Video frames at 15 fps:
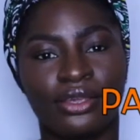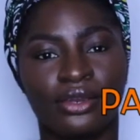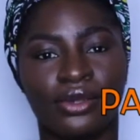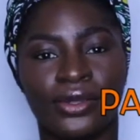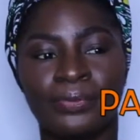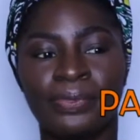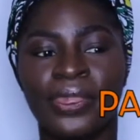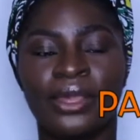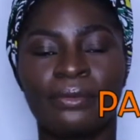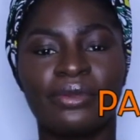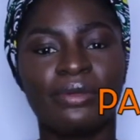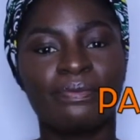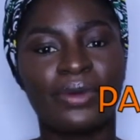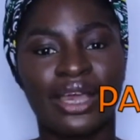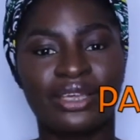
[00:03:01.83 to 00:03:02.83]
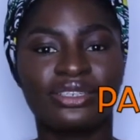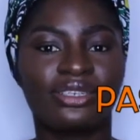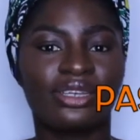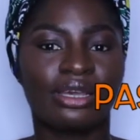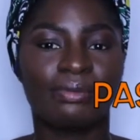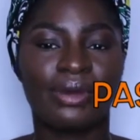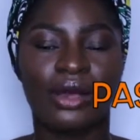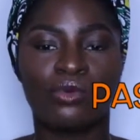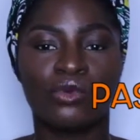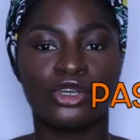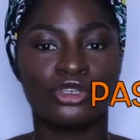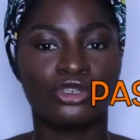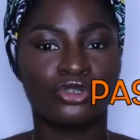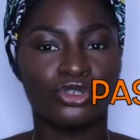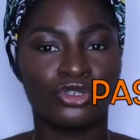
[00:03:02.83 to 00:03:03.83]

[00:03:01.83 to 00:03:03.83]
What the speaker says: You know, be passionate about what you